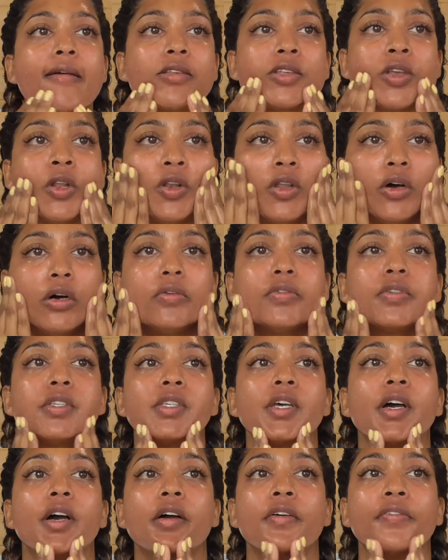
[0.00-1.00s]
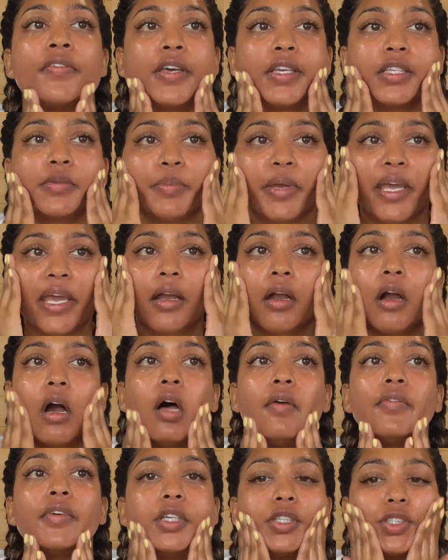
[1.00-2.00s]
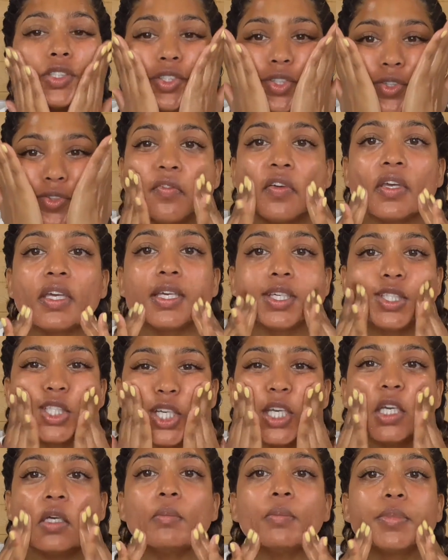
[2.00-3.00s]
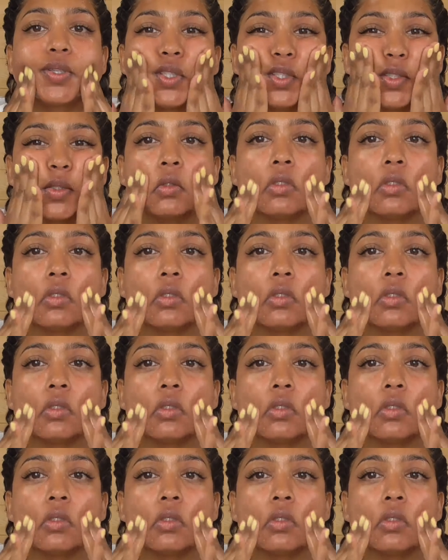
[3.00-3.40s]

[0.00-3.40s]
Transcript: it's a lot of surface being covered. The fingertips,